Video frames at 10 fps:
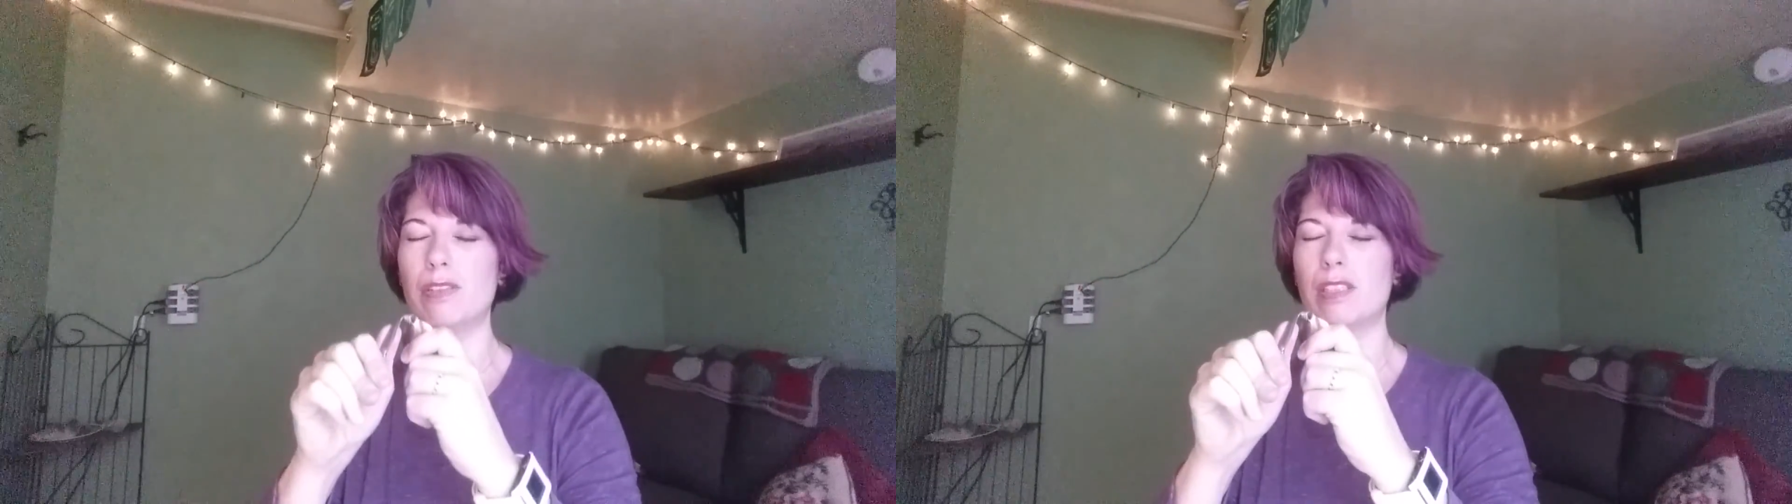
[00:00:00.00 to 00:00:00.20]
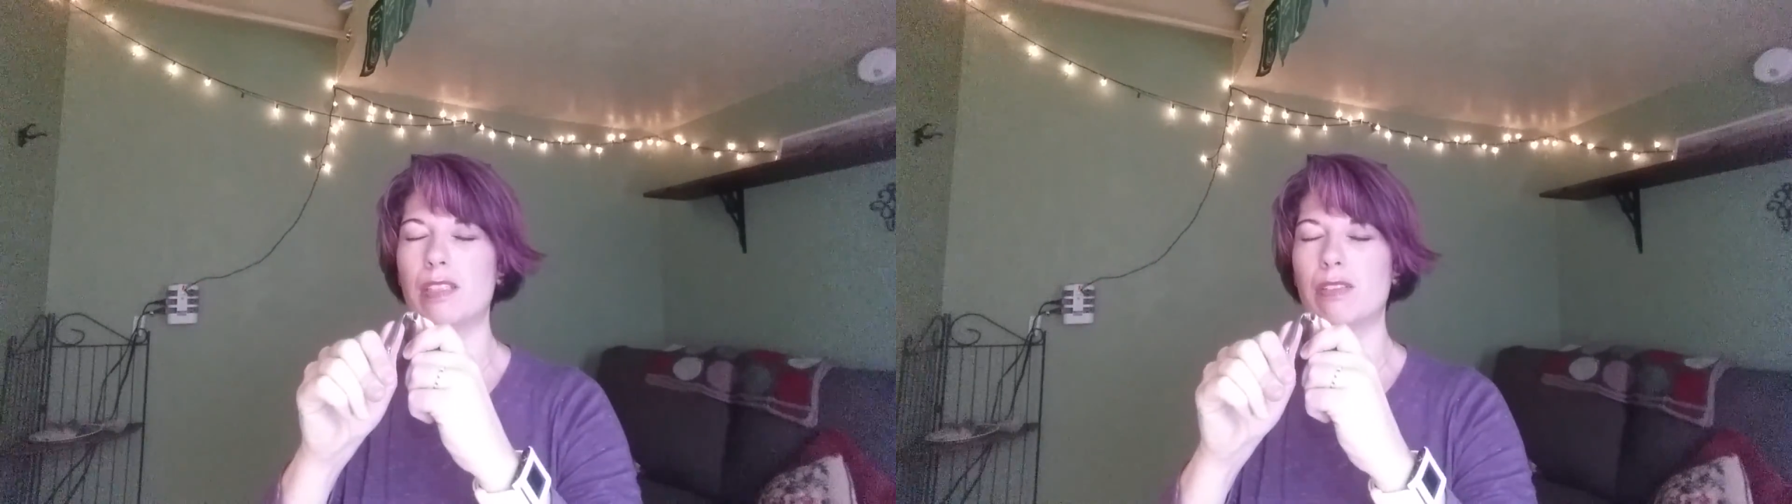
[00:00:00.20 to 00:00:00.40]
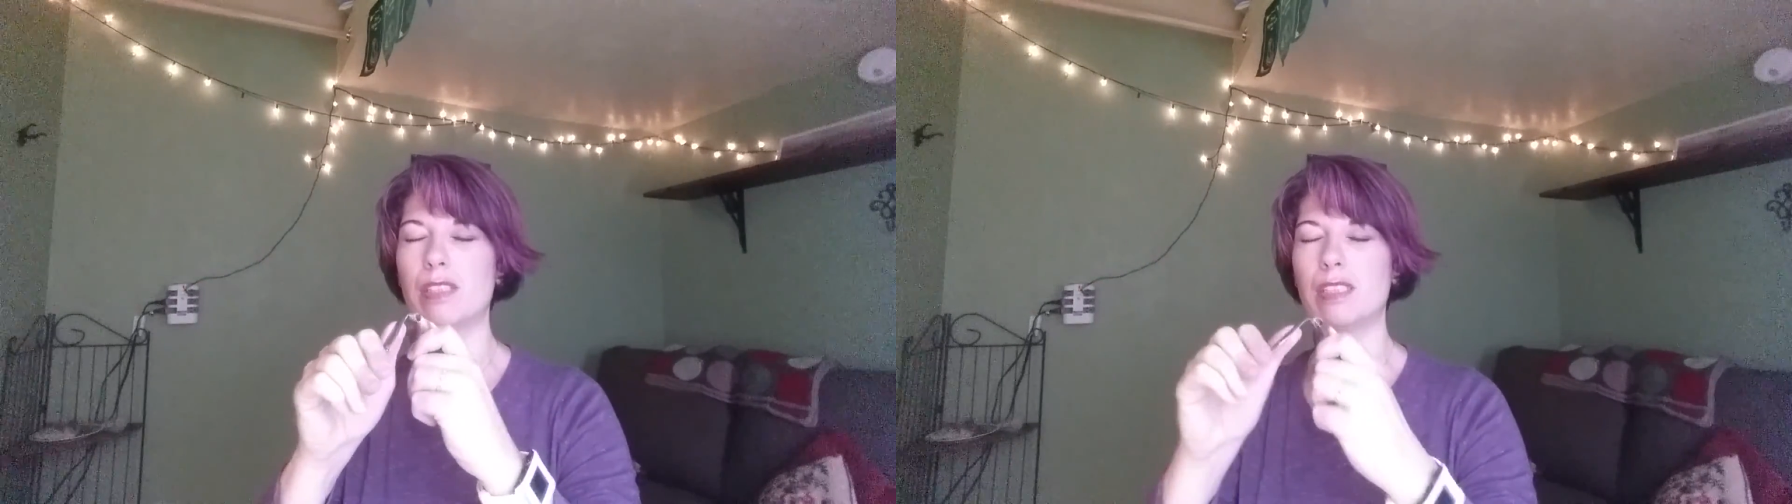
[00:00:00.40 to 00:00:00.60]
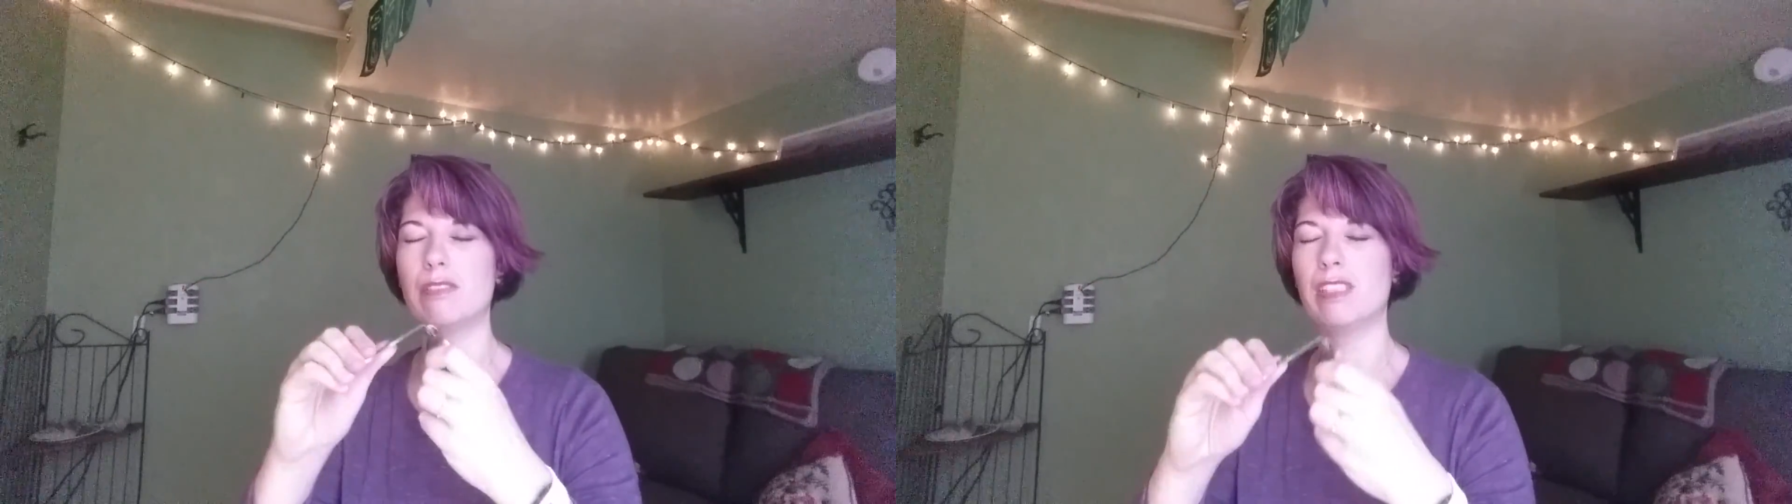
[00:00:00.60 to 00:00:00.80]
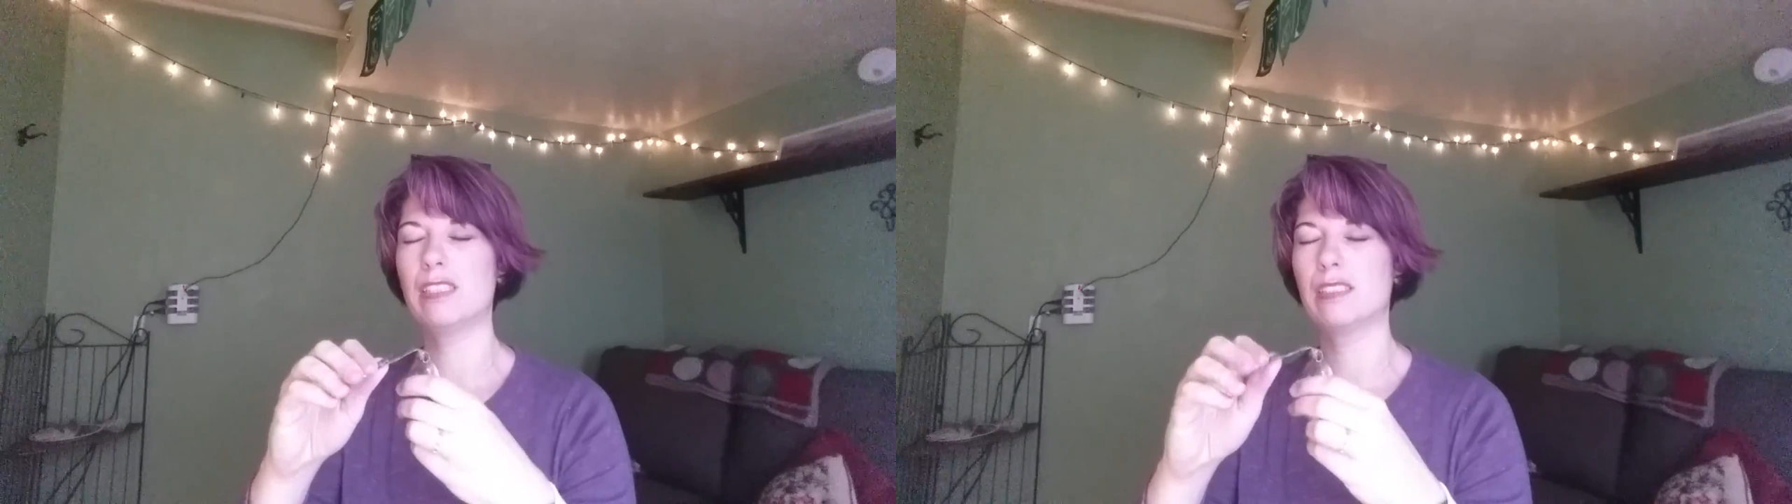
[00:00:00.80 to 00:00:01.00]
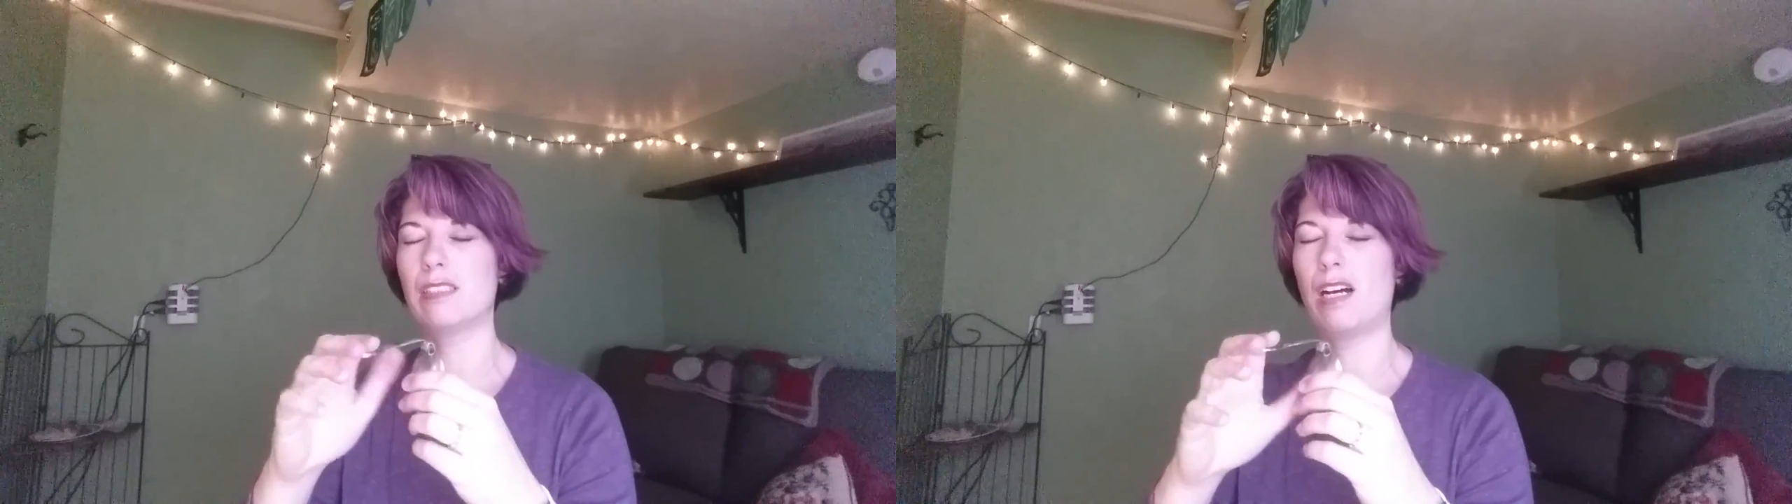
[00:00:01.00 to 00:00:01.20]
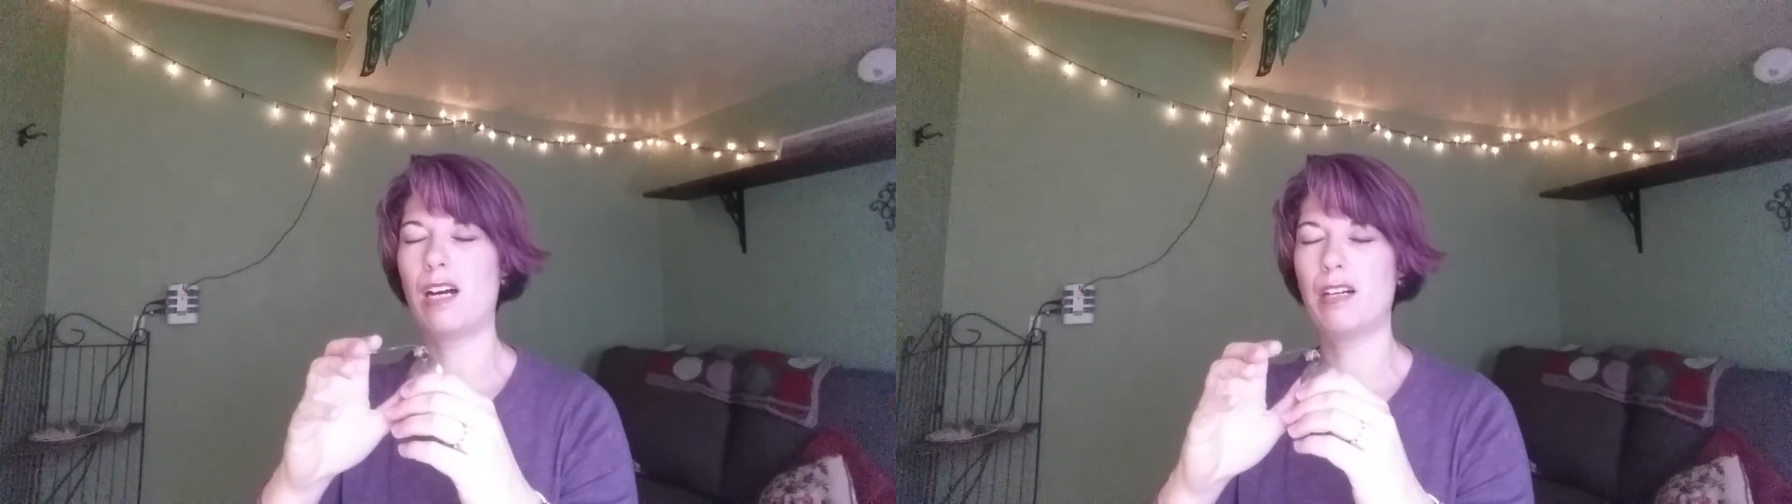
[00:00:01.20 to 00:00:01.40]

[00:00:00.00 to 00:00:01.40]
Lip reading: really, really, really soft.